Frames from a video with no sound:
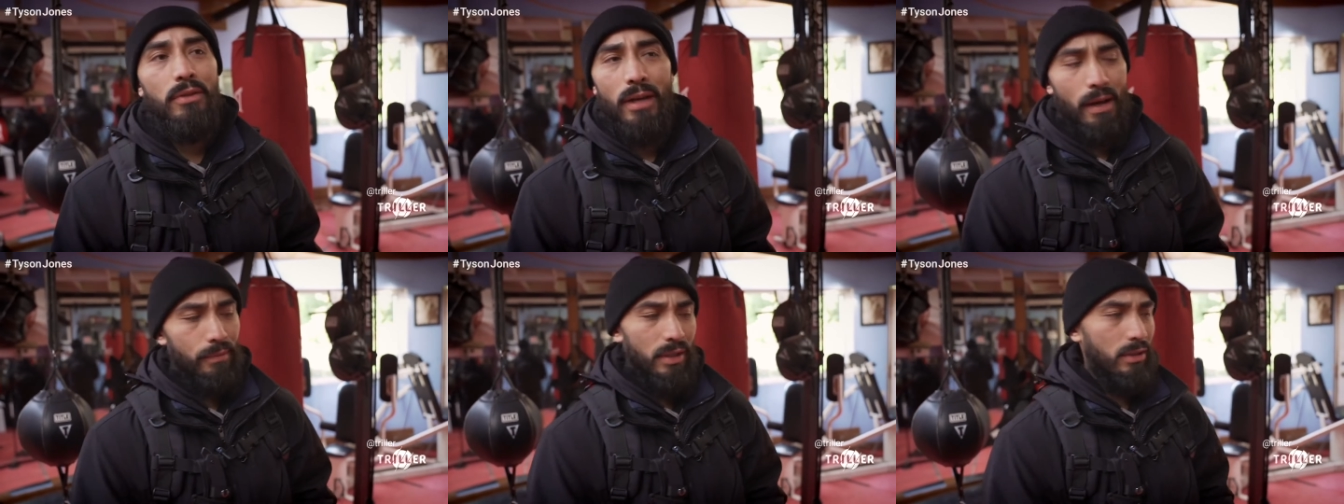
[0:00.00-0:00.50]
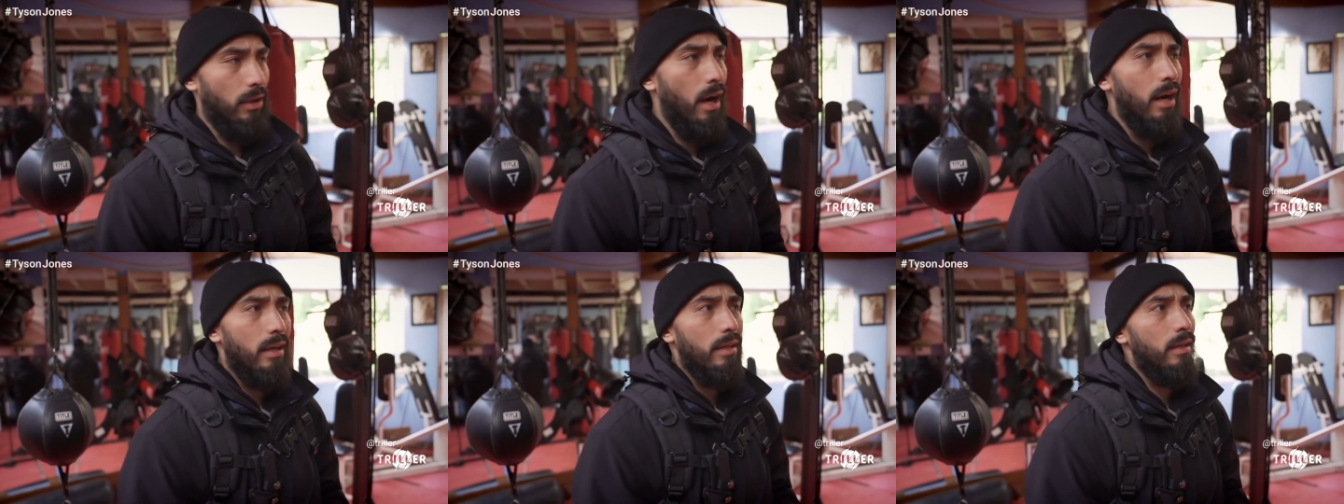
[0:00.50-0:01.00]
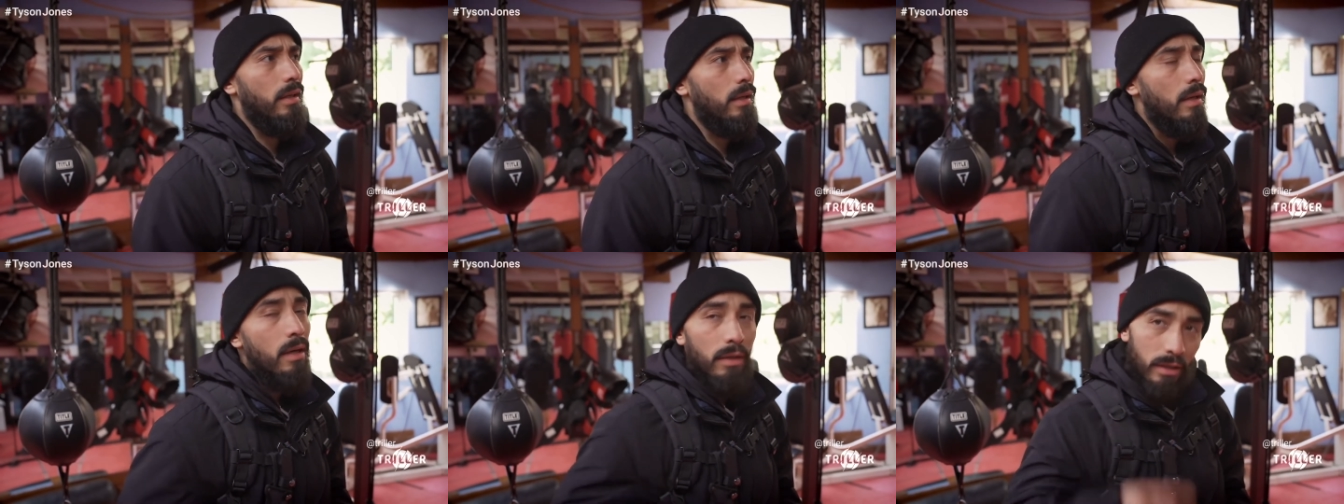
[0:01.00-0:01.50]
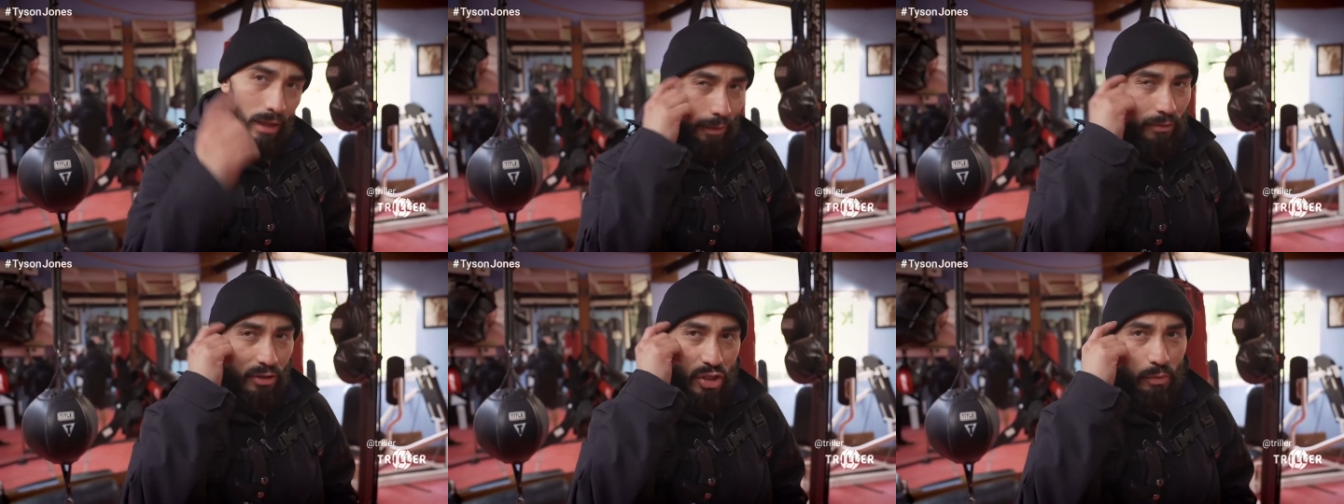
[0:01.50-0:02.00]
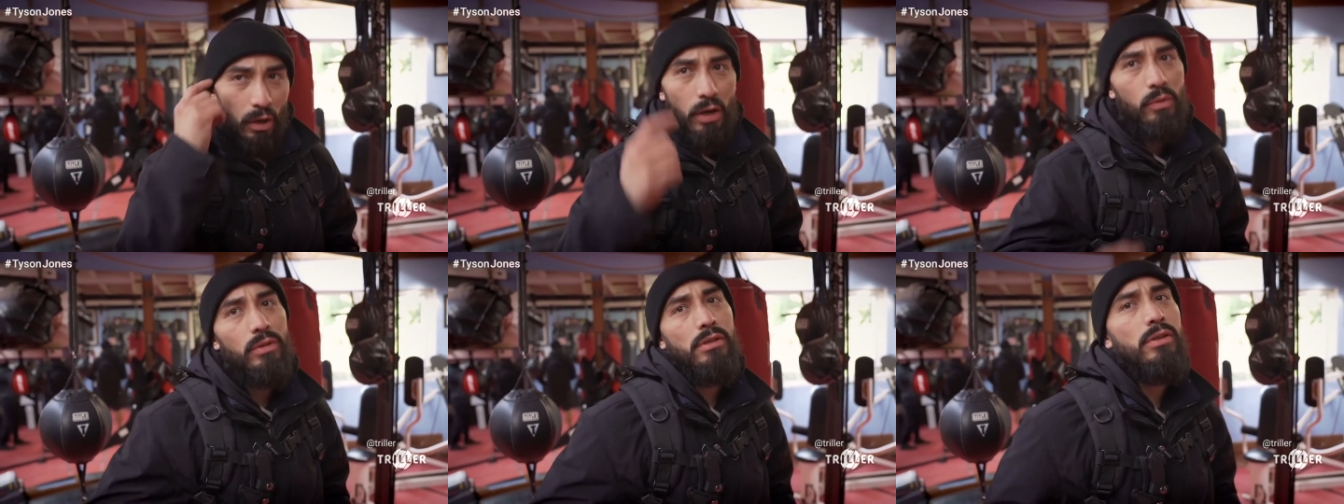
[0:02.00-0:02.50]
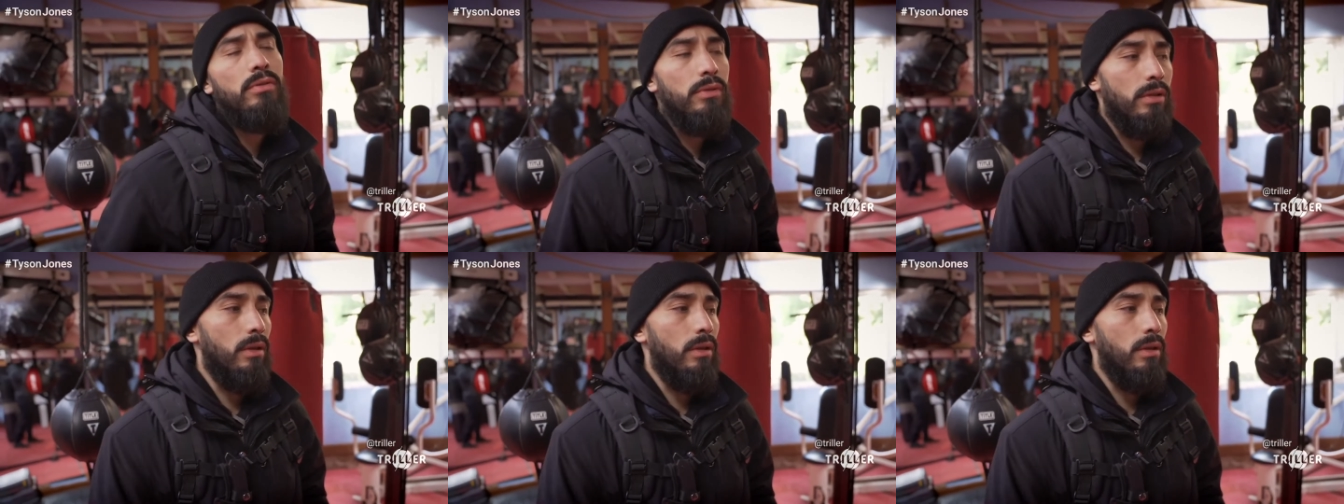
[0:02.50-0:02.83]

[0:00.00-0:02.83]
you gotta be a dog in there. You gotta be a smart one too. You